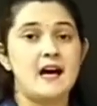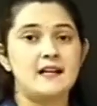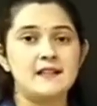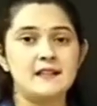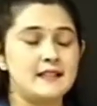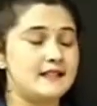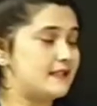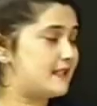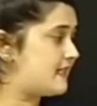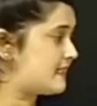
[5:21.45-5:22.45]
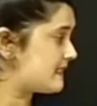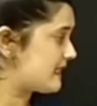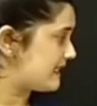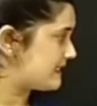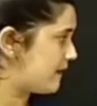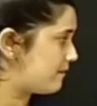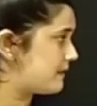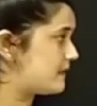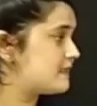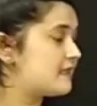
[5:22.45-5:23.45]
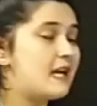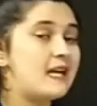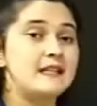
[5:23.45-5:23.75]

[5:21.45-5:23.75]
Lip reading: Other than these examples,